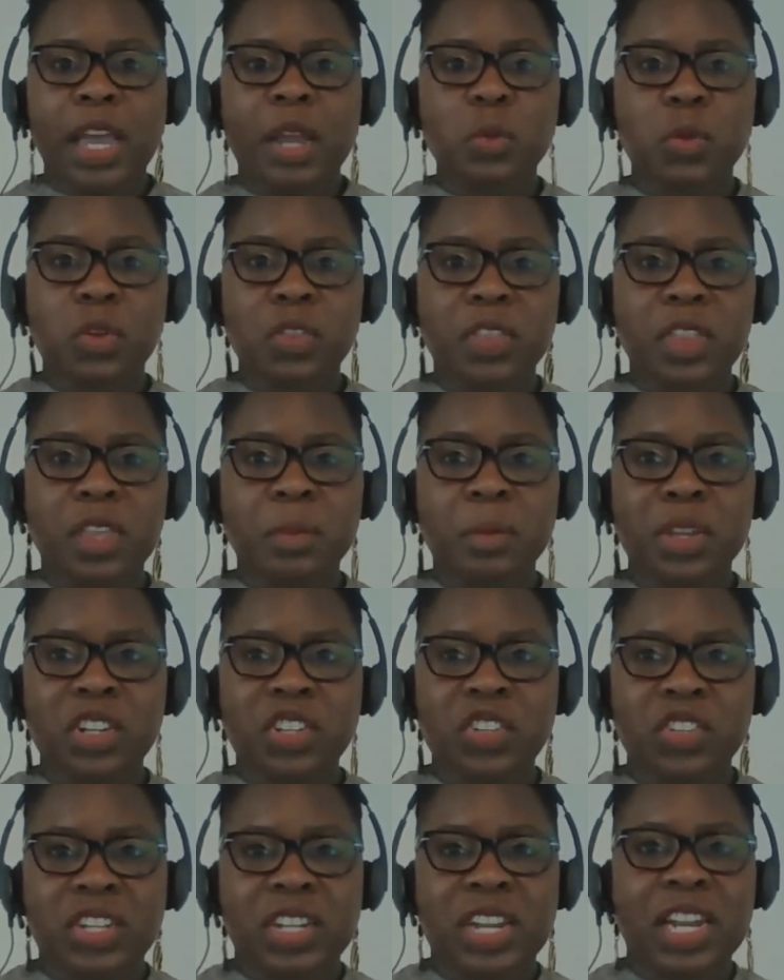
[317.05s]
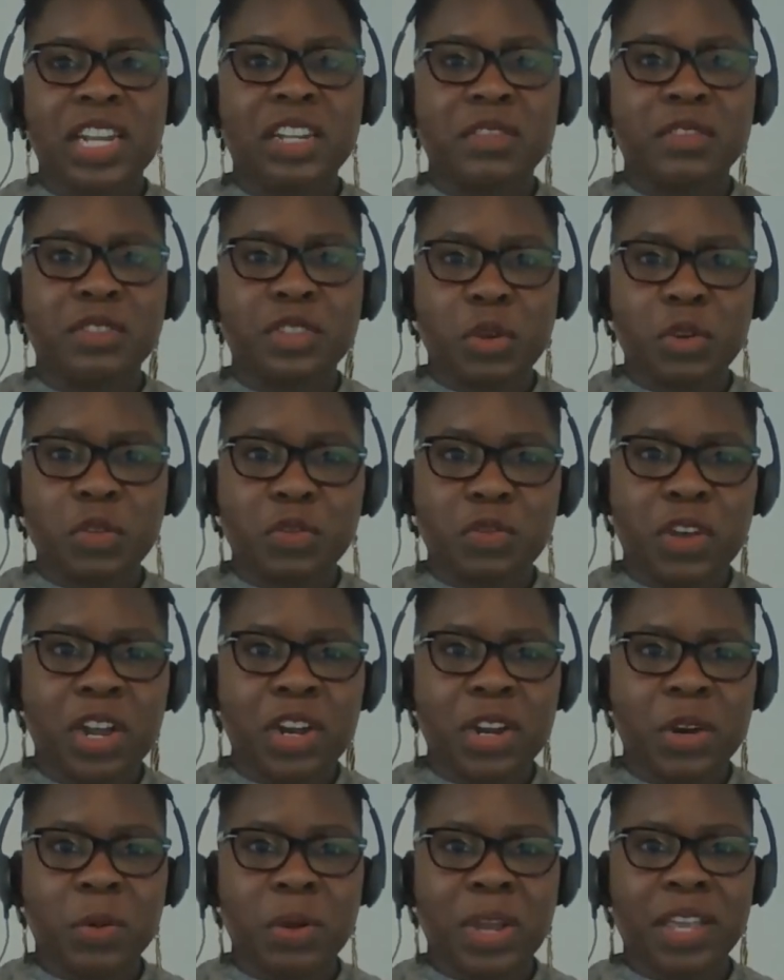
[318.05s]
And what they mean is that I live so
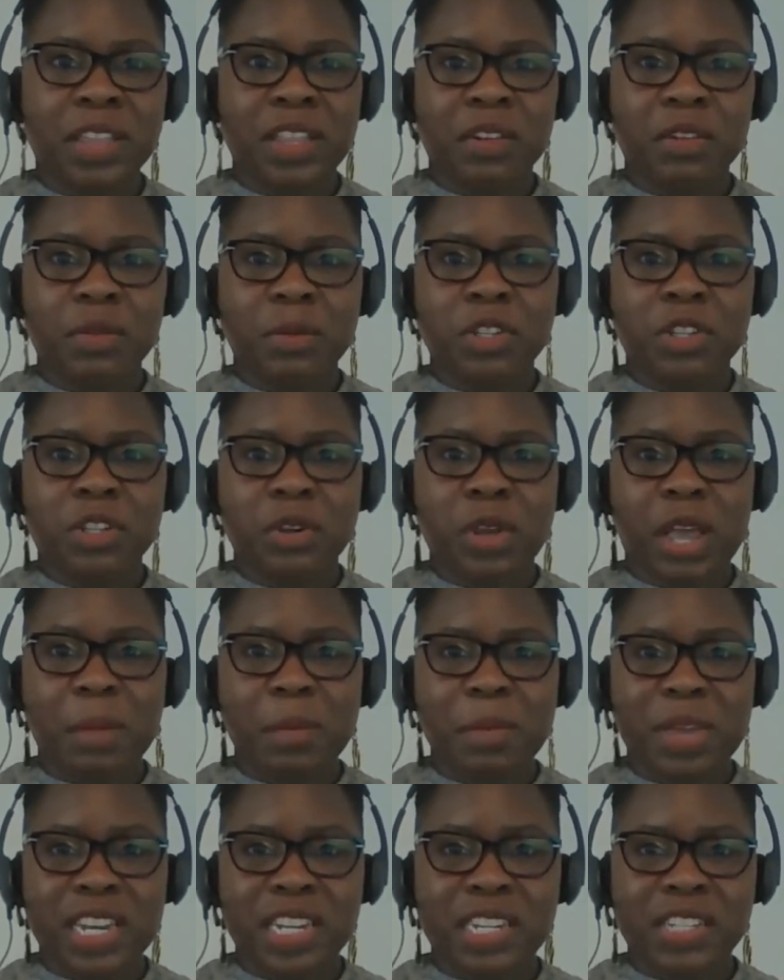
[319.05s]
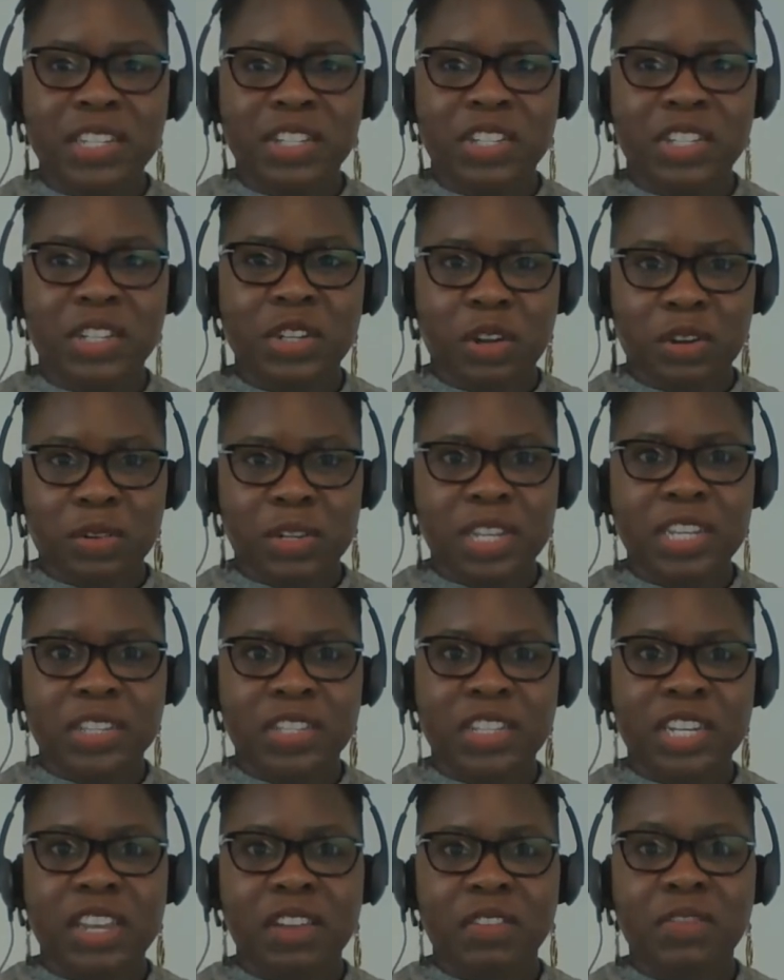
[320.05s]
far away that, you know, amenities are not
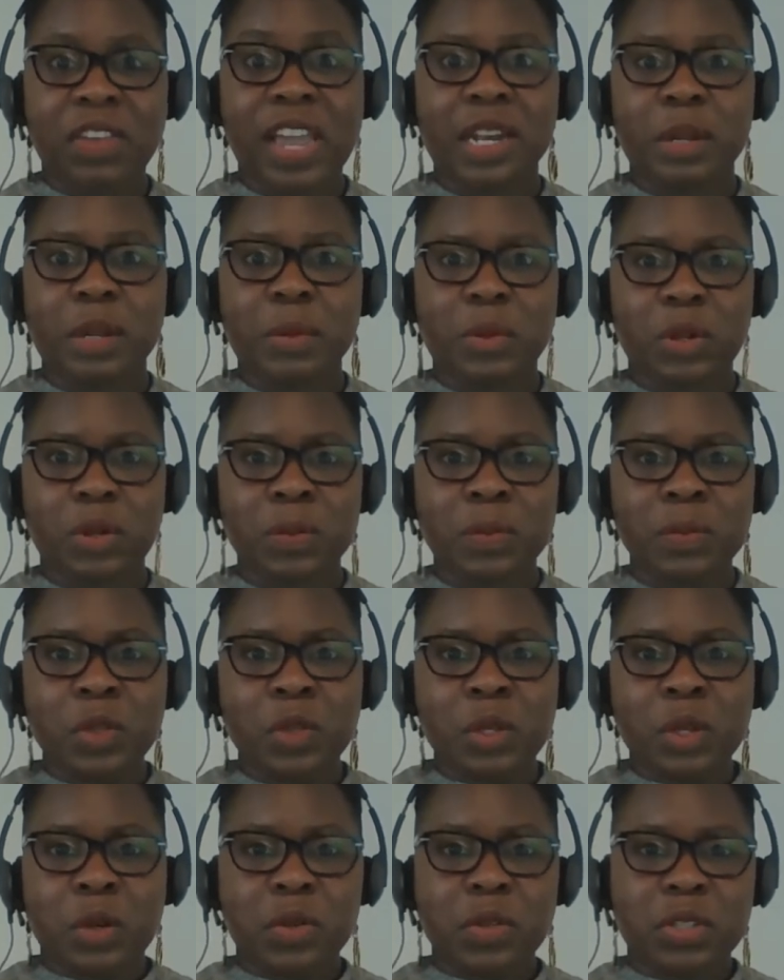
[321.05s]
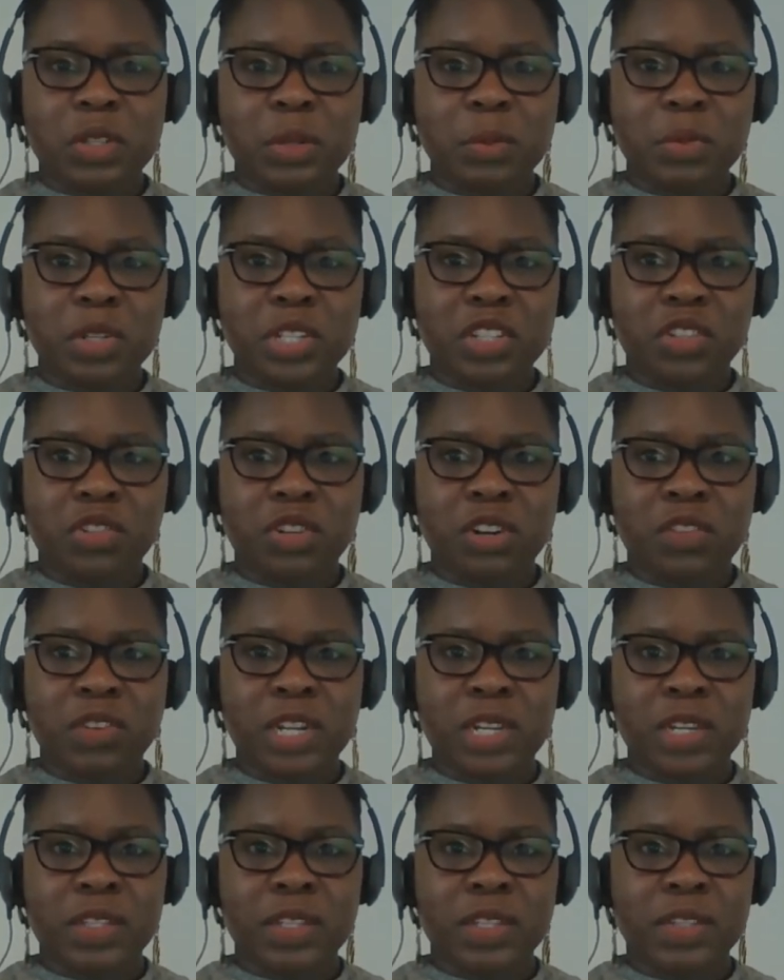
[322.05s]
easily available. Or somebody is
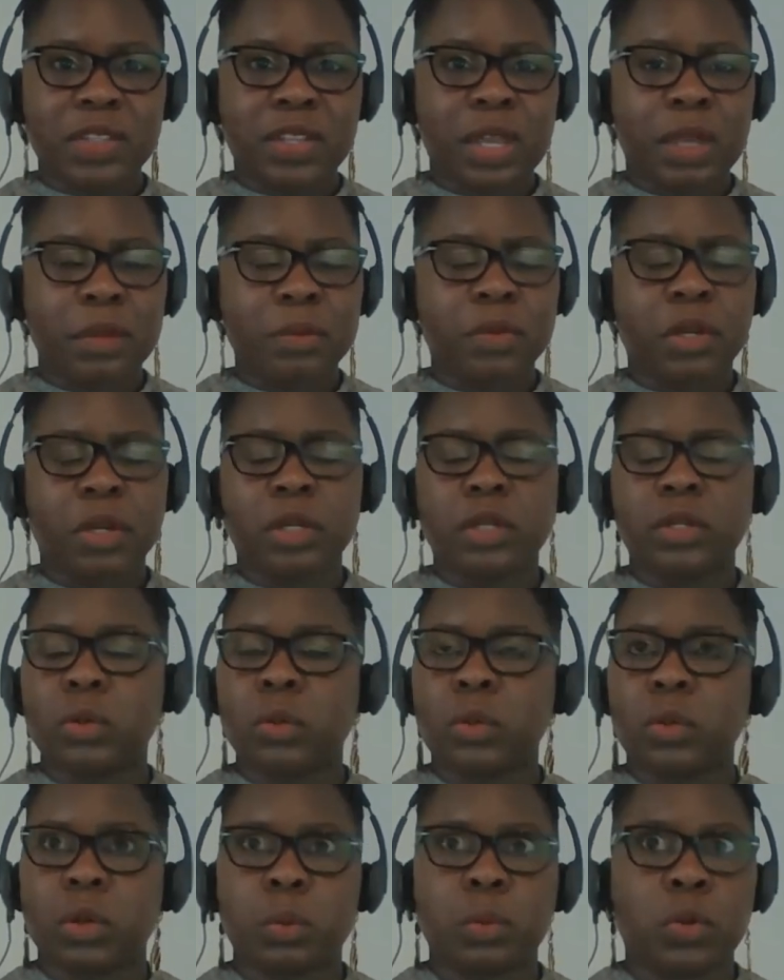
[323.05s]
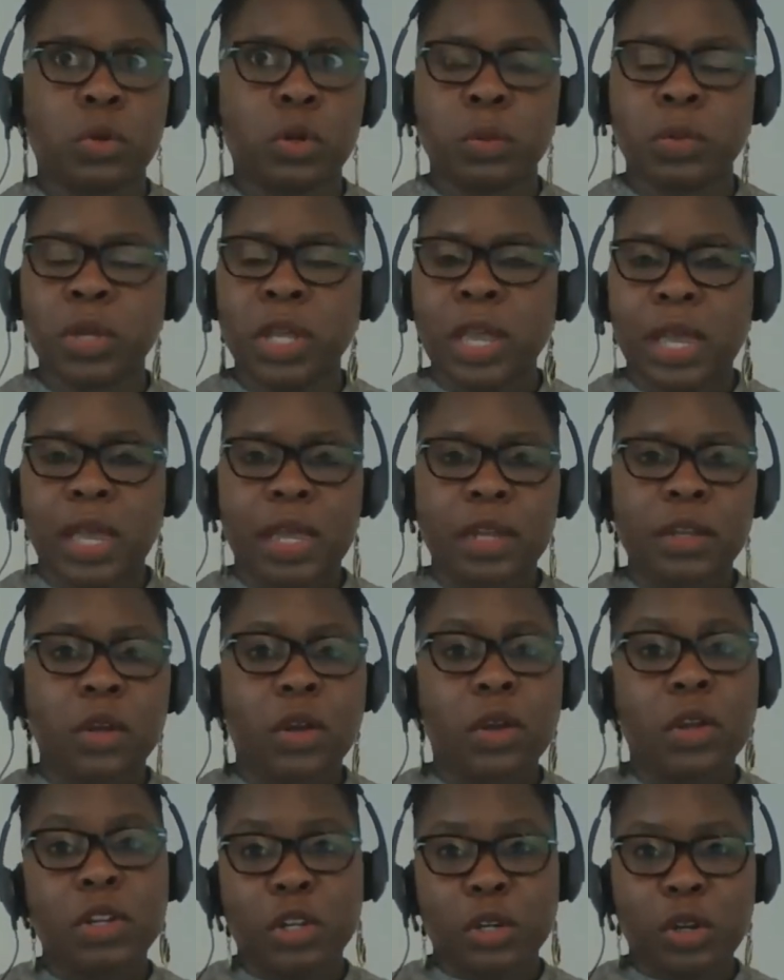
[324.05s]
traveling and they say, I'm going to whoop whoop. And
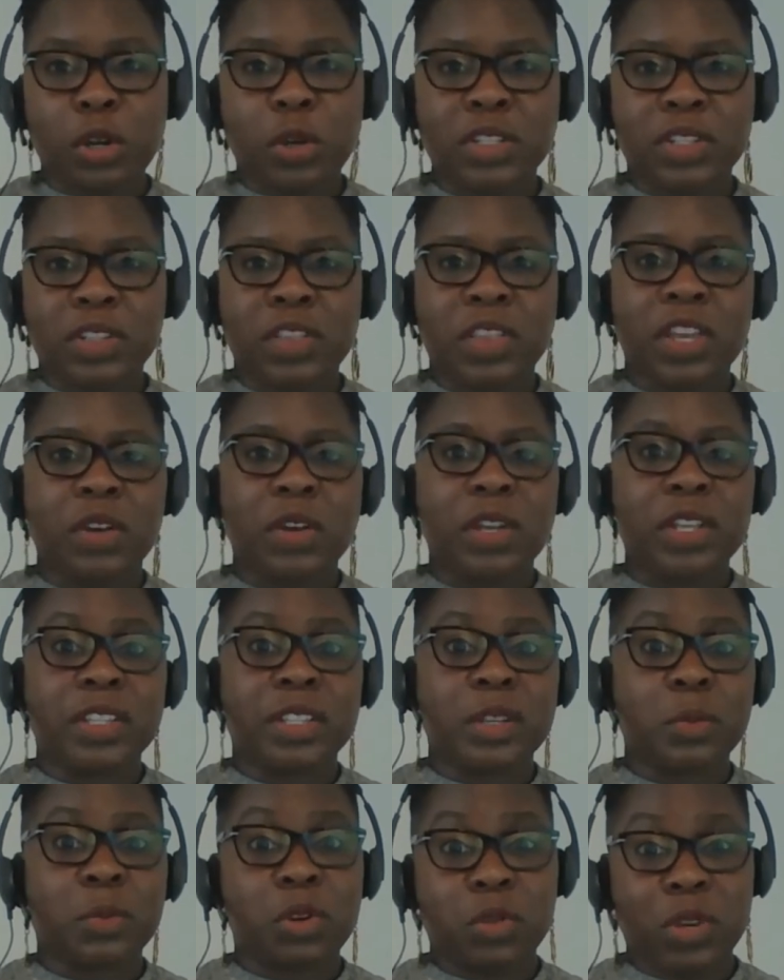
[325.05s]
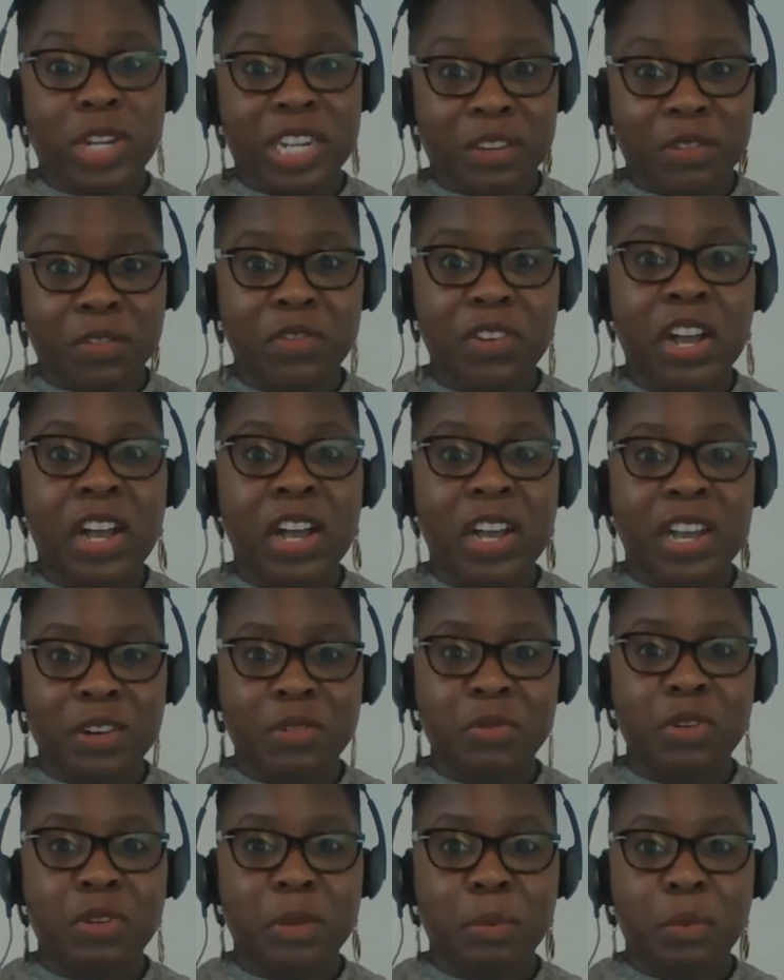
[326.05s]
all you know is that they're going somewhere really far
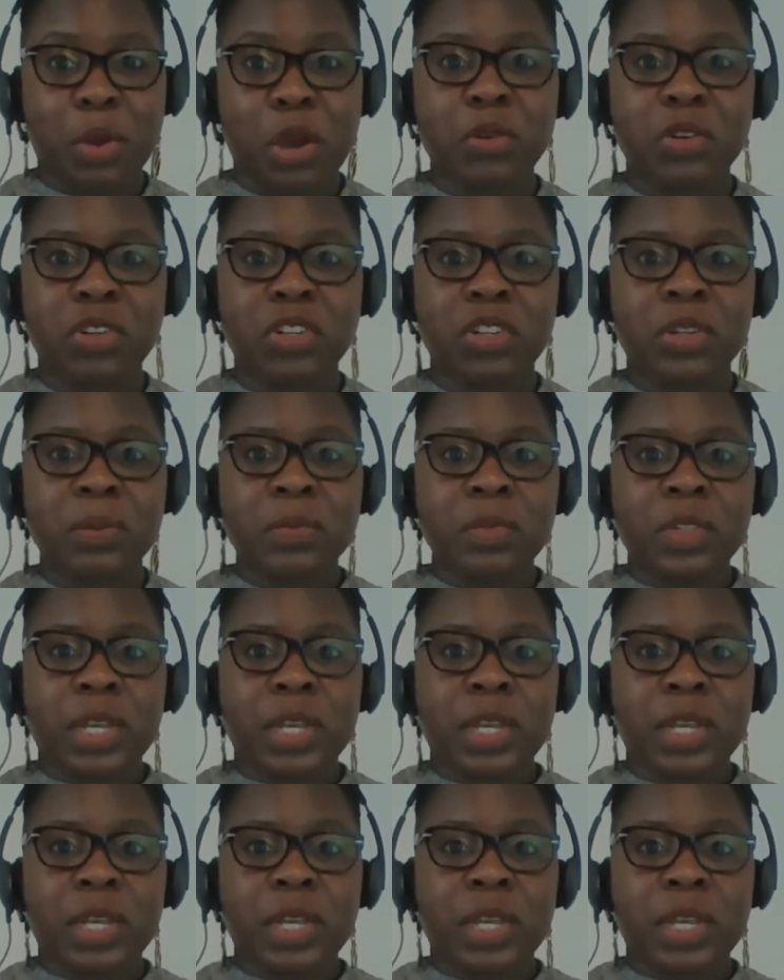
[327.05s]
and remote.